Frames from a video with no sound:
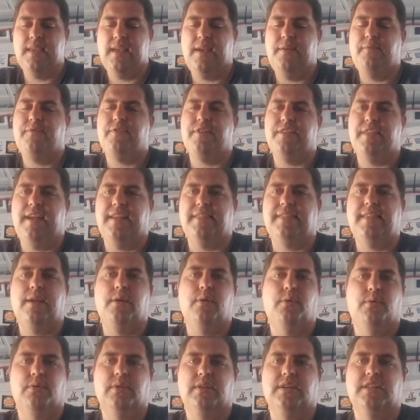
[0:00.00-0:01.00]
and for that they
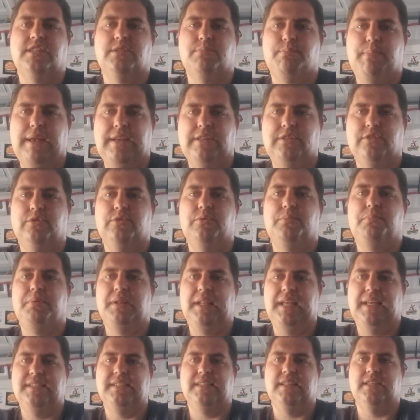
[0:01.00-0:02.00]
hold a special
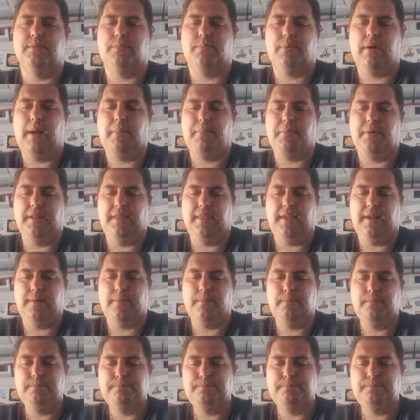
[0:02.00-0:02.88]
place as a property there.